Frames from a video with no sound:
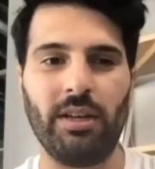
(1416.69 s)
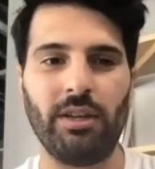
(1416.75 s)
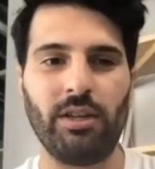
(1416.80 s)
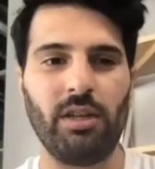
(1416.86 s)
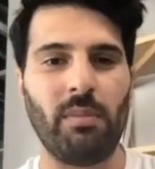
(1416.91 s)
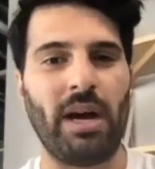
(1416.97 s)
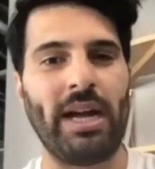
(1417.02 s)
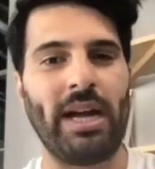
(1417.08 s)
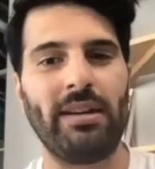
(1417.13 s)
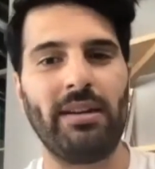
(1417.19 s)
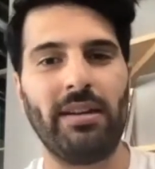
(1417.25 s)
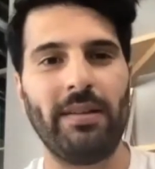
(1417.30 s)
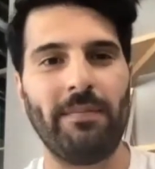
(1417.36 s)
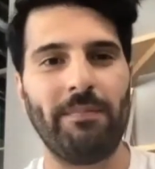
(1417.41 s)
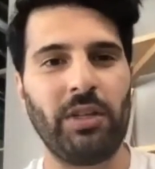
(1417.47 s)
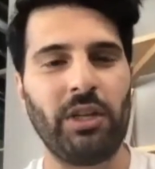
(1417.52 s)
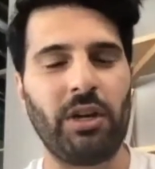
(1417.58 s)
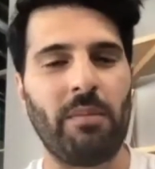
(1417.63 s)
You might,
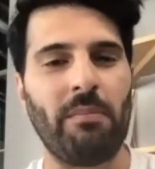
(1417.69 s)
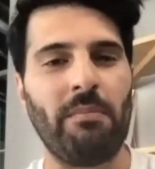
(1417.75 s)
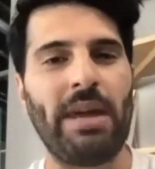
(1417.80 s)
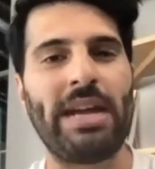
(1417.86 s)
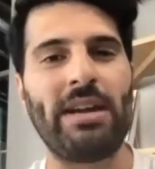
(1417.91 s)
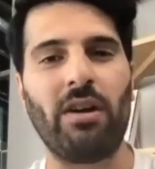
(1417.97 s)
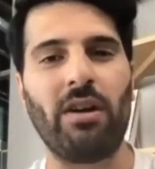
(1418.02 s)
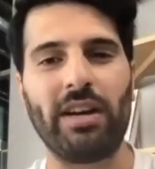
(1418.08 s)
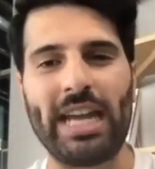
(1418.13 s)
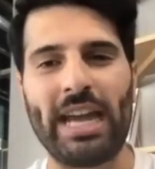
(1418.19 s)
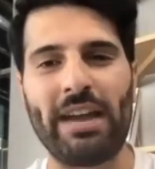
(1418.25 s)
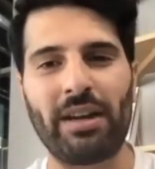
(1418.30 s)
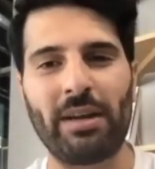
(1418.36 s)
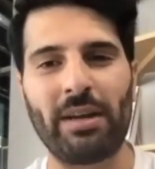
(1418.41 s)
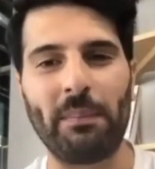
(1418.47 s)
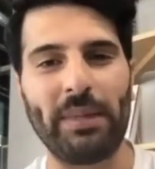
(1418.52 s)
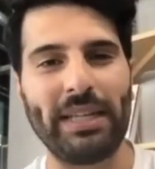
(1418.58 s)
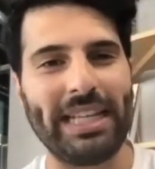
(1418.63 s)
may not get
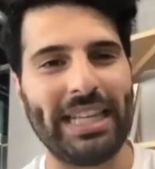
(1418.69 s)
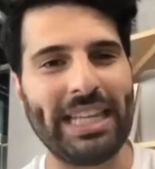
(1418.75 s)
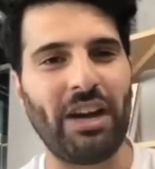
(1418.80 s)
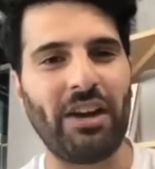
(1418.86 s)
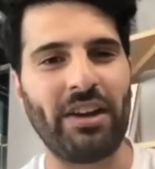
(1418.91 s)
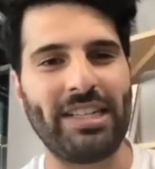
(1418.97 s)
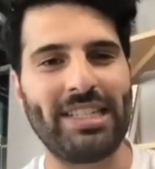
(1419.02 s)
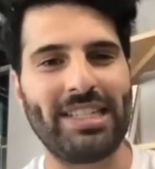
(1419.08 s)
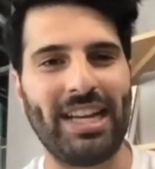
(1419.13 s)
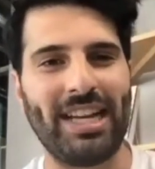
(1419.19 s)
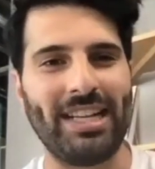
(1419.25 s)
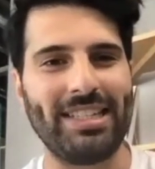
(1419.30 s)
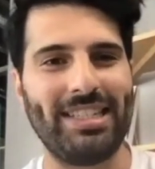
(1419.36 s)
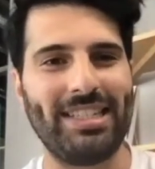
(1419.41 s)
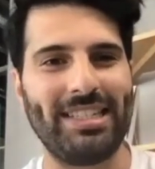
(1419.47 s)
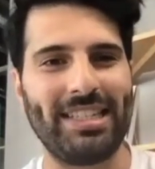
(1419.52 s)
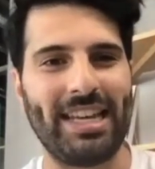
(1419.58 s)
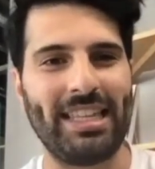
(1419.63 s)
completely honest
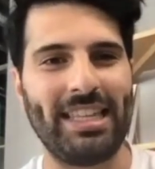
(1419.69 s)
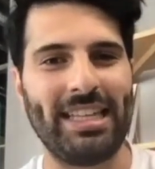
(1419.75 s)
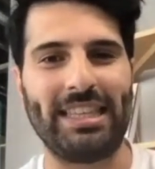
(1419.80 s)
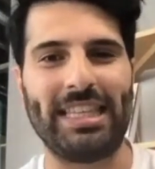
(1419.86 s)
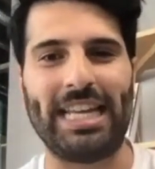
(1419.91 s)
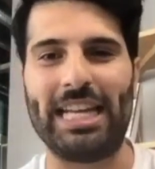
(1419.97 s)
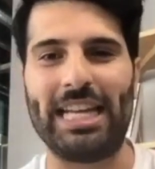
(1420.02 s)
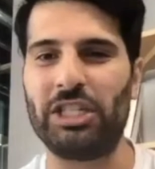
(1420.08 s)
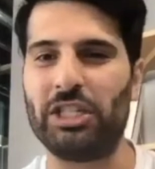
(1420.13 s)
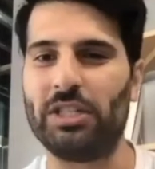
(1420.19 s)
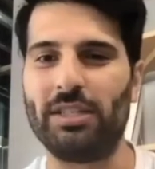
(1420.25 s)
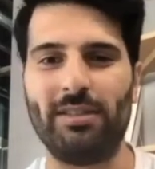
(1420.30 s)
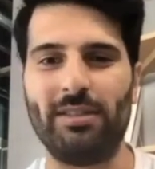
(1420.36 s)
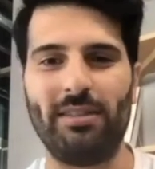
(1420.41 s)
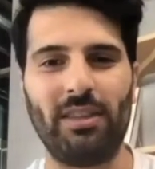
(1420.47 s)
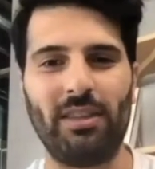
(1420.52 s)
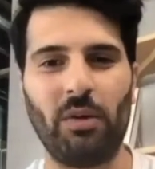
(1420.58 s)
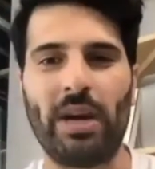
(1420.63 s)
answers. I think that's just
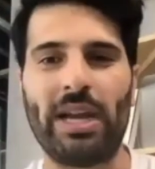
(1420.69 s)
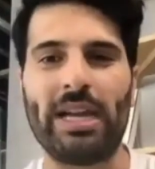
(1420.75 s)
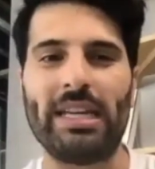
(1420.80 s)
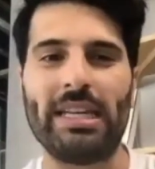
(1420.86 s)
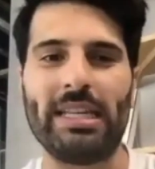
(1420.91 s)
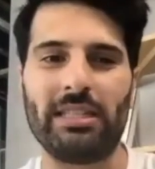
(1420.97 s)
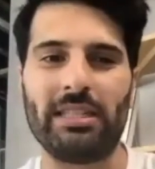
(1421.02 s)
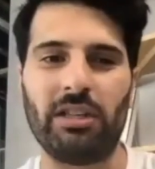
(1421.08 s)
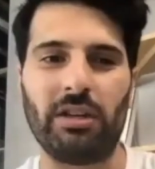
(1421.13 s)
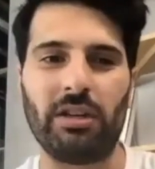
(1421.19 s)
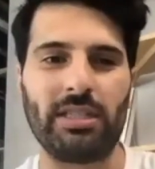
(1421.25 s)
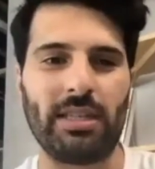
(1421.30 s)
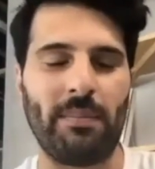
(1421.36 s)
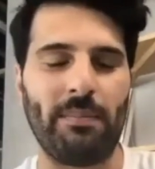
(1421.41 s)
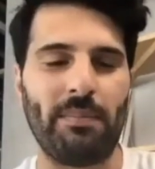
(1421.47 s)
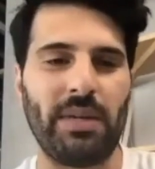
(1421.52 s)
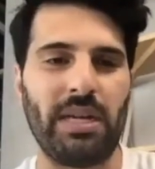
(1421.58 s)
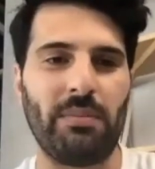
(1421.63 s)
the way it is.
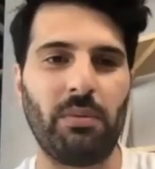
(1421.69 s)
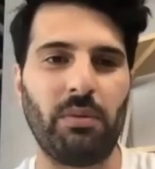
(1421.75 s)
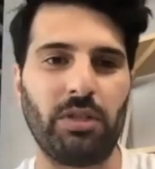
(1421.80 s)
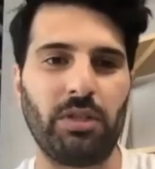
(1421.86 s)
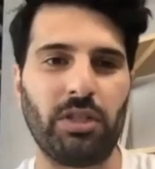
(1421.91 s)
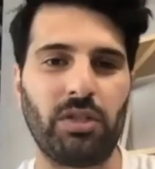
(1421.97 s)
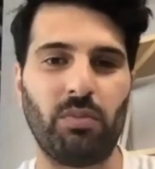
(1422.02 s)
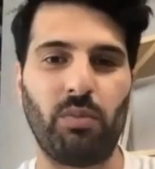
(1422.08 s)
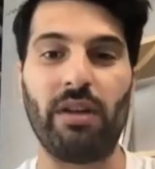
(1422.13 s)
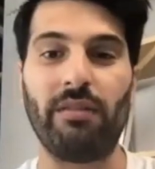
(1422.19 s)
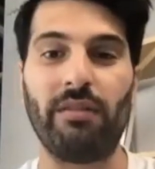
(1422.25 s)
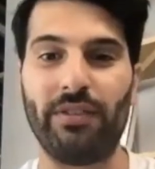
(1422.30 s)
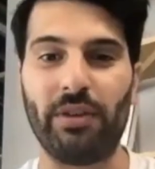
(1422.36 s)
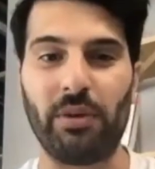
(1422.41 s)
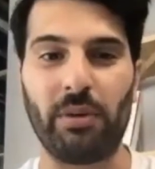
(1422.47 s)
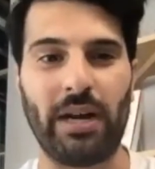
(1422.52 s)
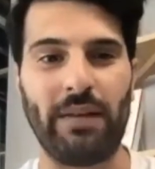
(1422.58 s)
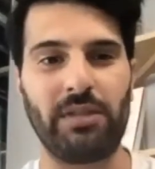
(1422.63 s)
Some people just won't
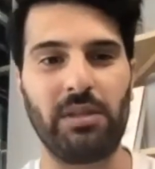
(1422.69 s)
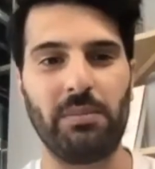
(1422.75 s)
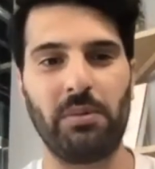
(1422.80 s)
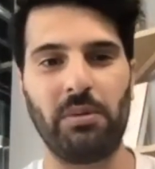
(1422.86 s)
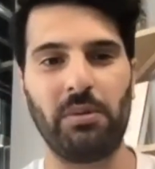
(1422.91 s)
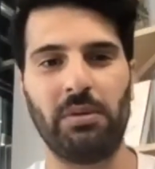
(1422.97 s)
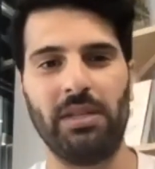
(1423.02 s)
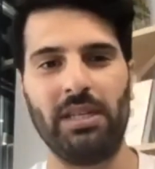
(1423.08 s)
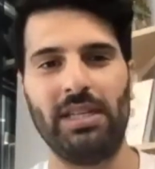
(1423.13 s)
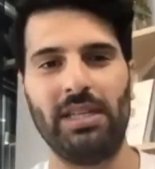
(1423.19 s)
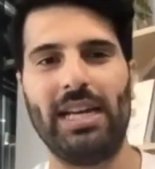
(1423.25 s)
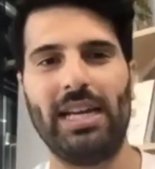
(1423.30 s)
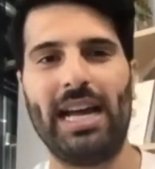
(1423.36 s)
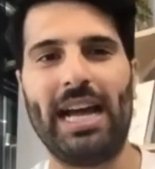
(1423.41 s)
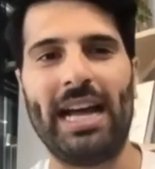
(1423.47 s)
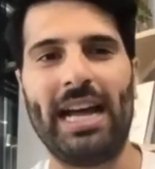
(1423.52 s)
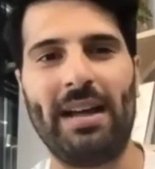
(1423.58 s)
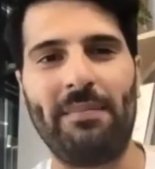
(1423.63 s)
feel comfortable
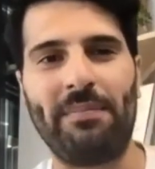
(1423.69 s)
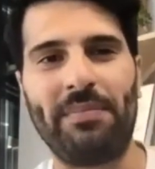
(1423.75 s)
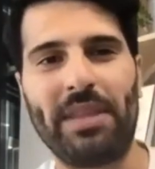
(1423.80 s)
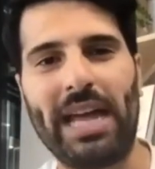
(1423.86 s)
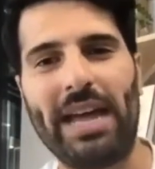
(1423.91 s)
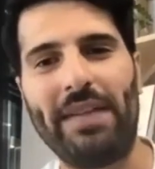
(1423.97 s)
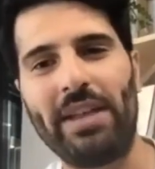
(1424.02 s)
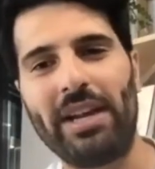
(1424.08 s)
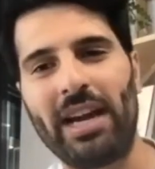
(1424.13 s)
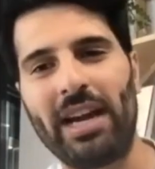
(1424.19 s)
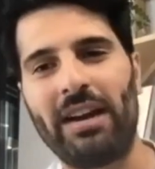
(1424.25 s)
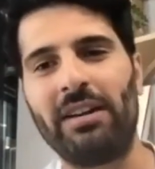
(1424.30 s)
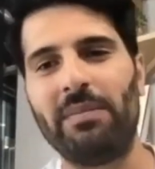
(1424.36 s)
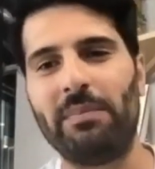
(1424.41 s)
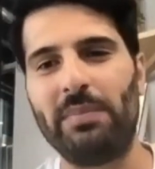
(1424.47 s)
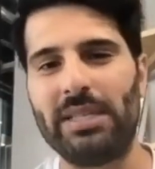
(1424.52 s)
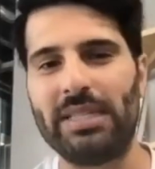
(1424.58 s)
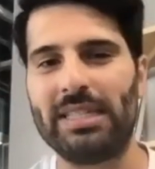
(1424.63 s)
at their
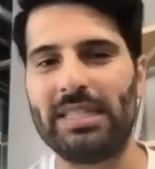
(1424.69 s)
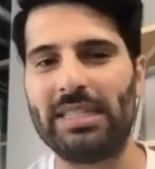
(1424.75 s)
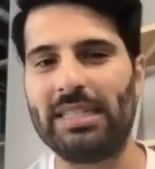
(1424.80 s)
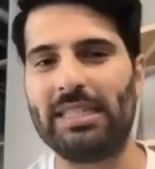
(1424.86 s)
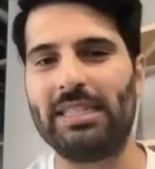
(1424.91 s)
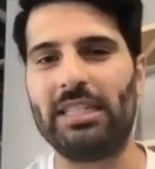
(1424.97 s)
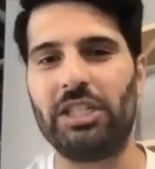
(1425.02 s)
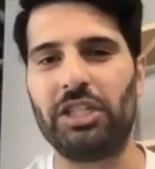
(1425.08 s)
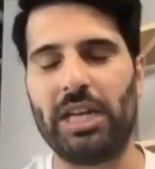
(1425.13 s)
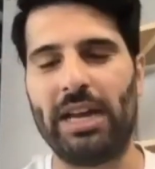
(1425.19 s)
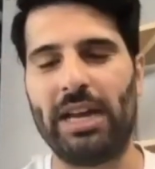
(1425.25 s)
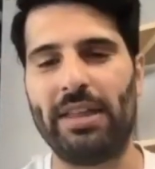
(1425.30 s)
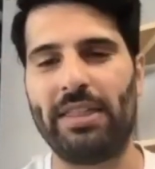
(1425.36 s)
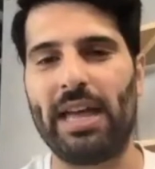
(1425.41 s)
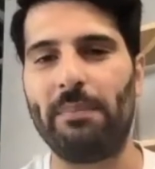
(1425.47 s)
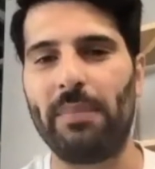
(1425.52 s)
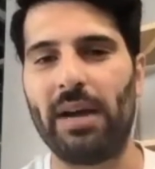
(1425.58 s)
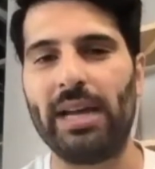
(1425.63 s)
current businesses to share
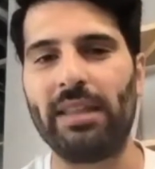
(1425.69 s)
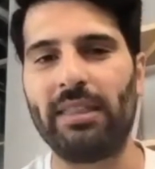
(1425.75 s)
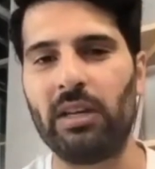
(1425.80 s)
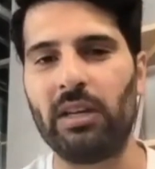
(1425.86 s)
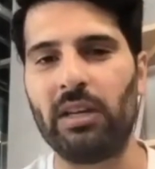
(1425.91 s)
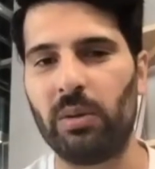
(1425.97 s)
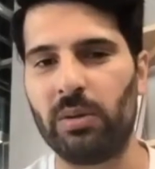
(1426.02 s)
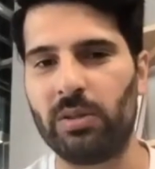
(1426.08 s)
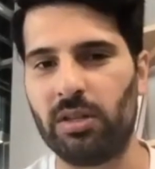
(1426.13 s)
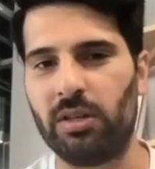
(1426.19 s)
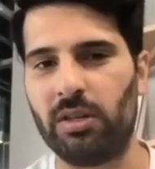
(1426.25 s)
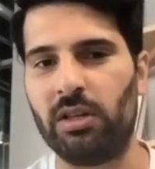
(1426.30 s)
that. But I think also,